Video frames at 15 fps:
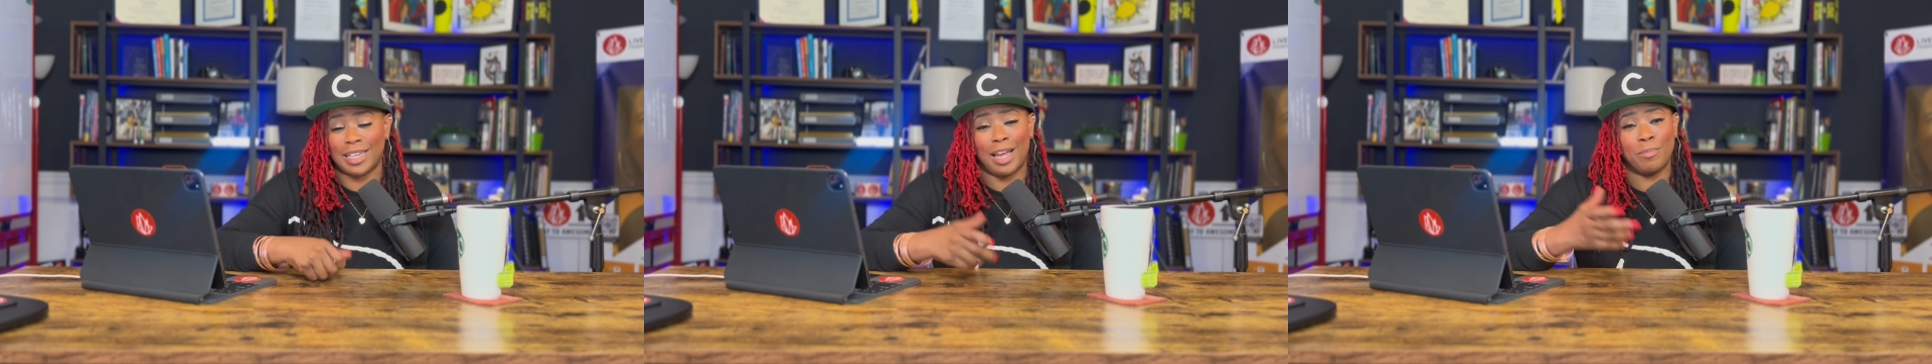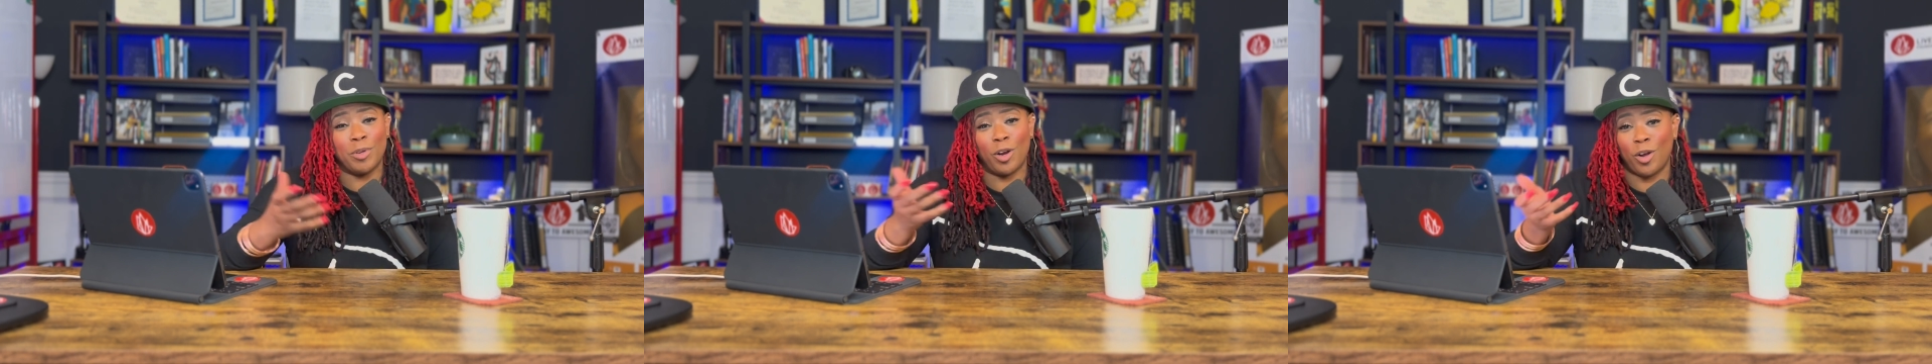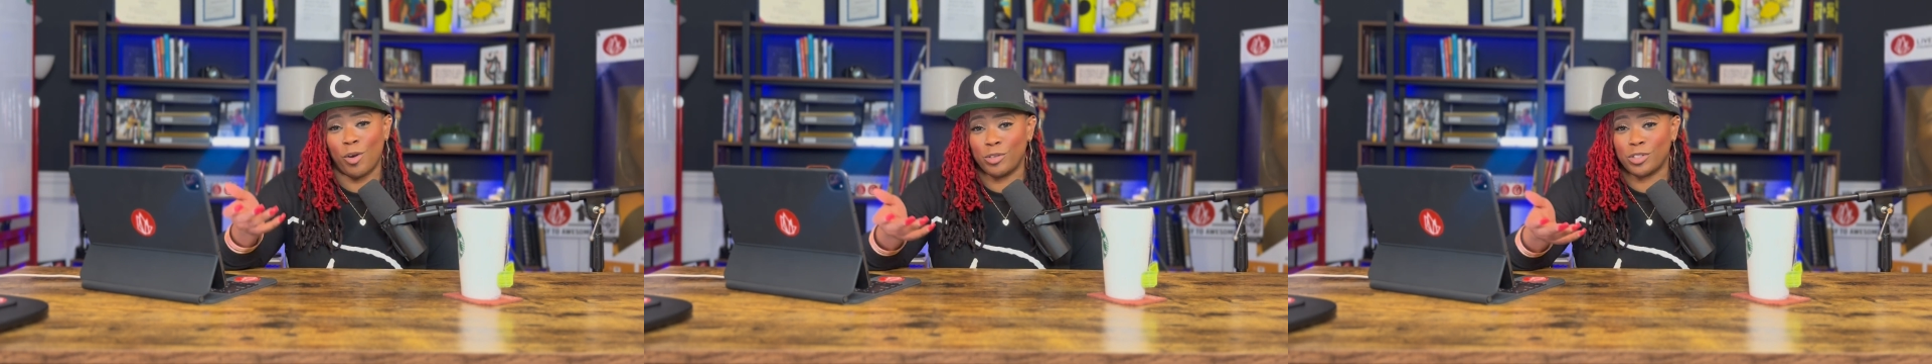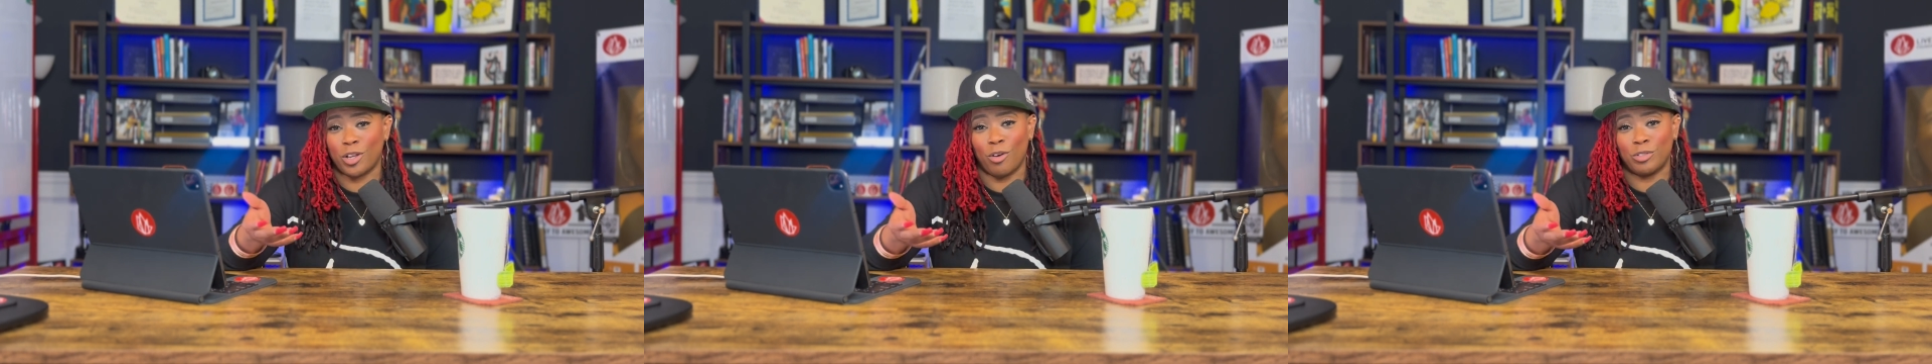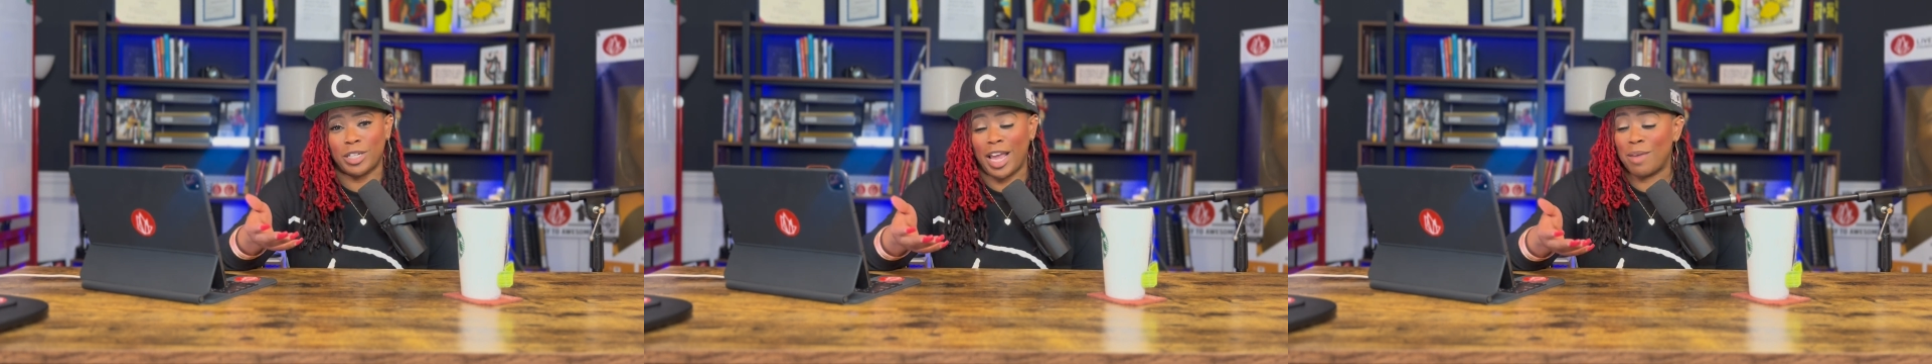I'm your host,
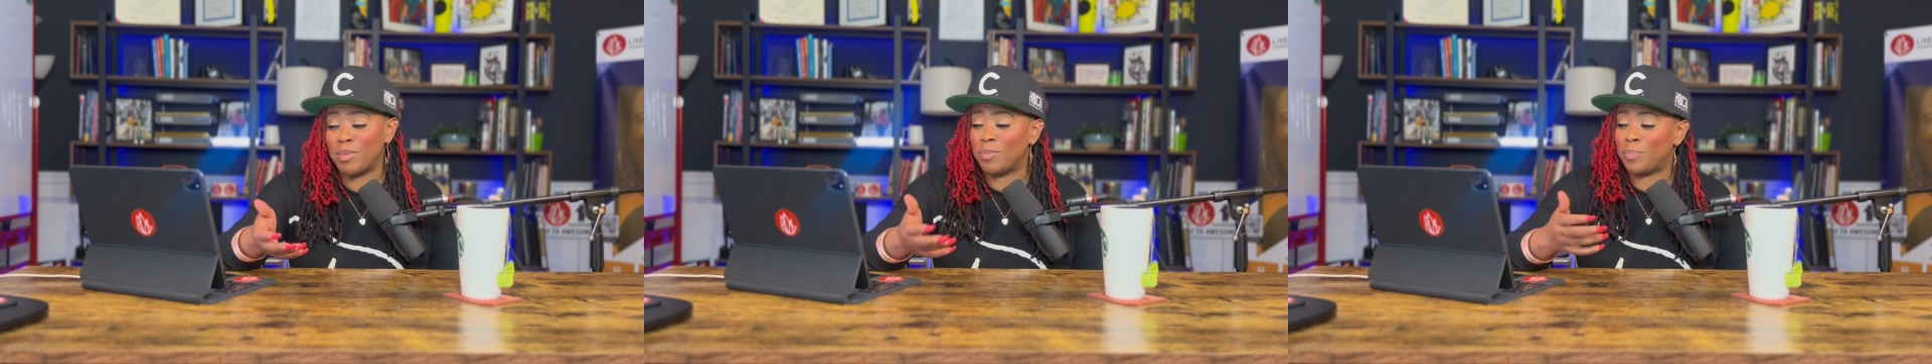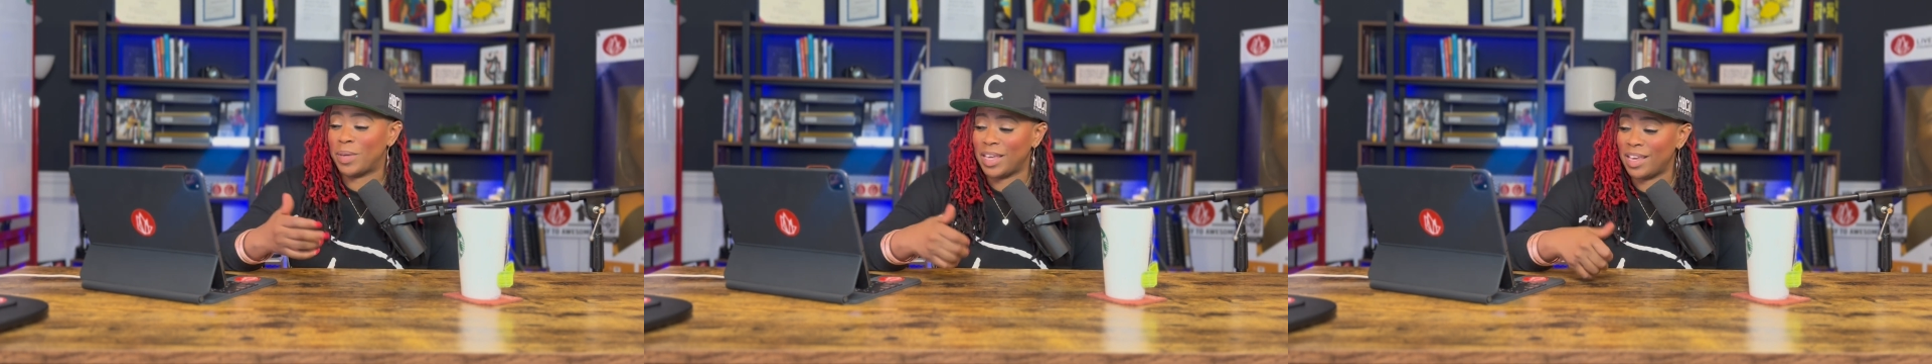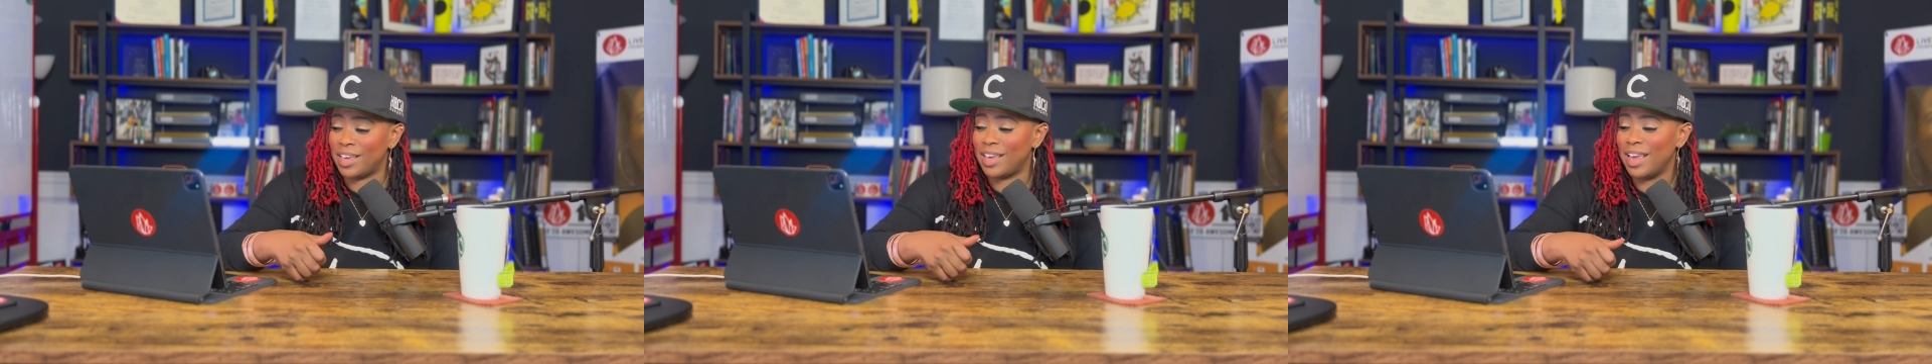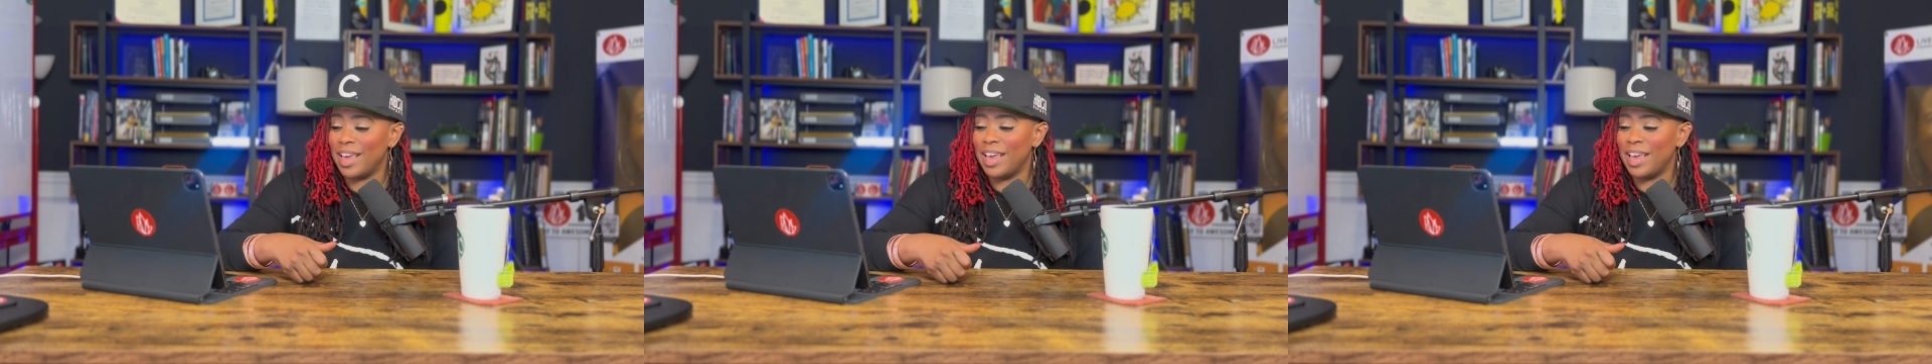Coach Amy P.